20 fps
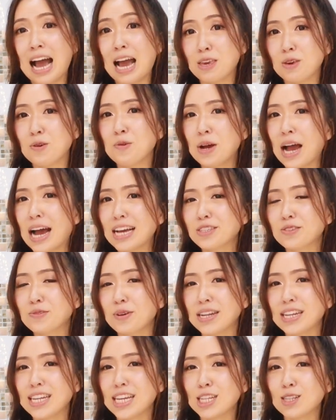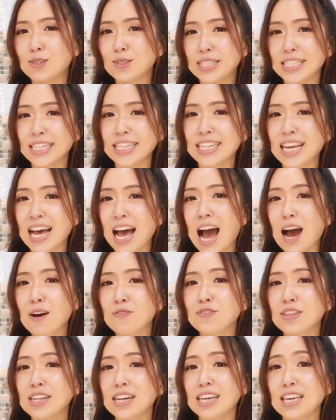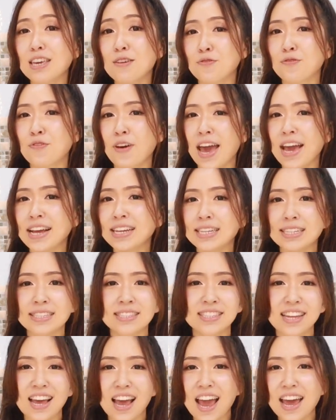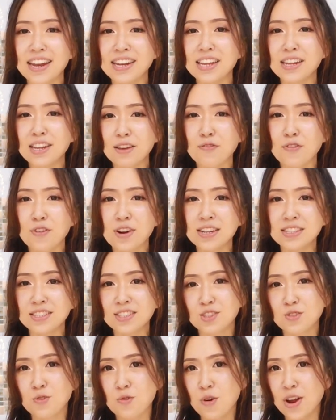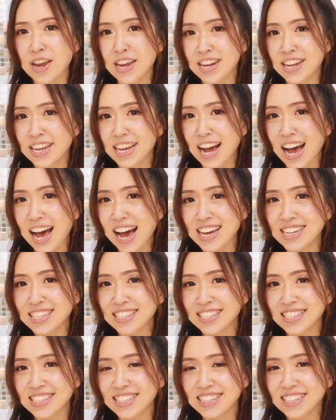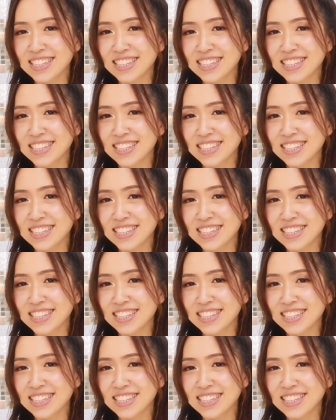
Are you guys ready to see the after effect? Is there any difference? Ready, guys?